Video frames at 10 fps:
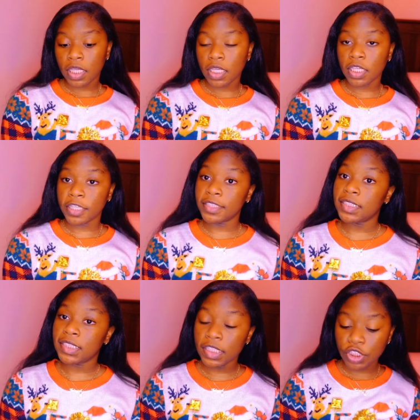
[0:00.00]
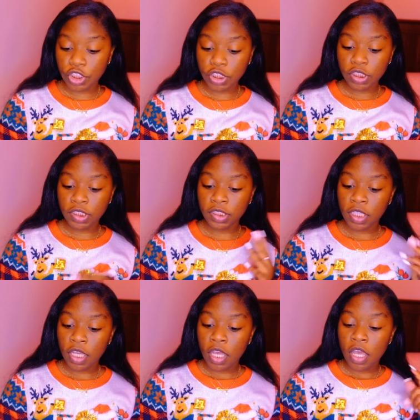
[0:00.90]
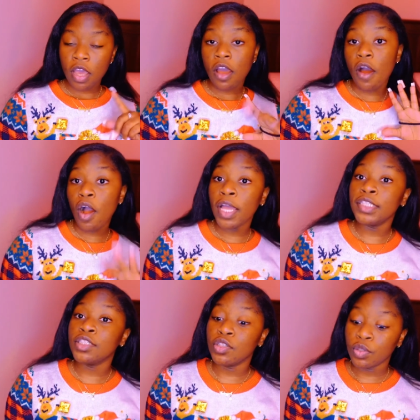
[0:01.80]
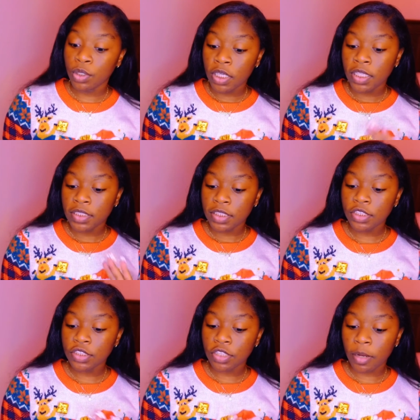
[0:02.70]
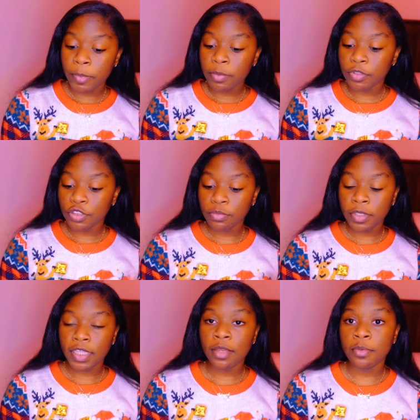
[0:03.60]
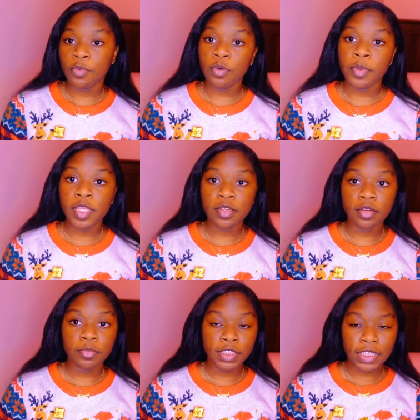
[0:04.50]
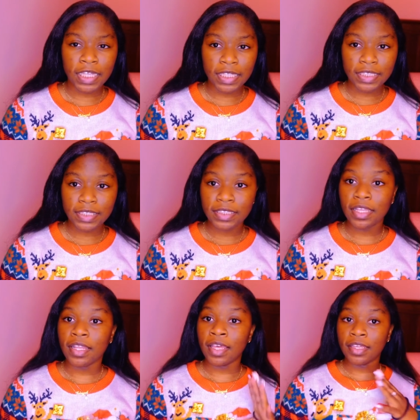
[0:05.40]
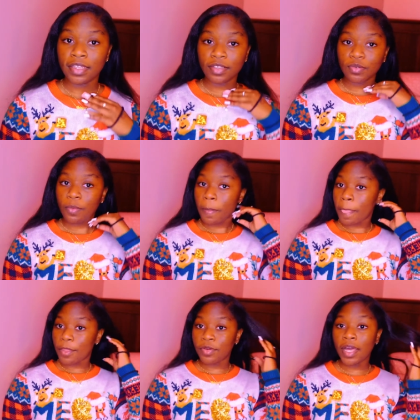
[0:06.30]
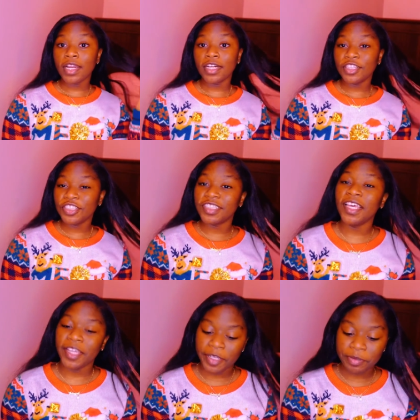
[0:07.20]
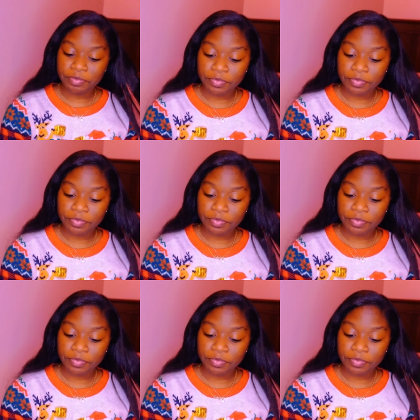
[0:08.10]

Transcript: thing is teachers. Alright, so teachers are people too, but they will make mistakes. Like, you gotta understand.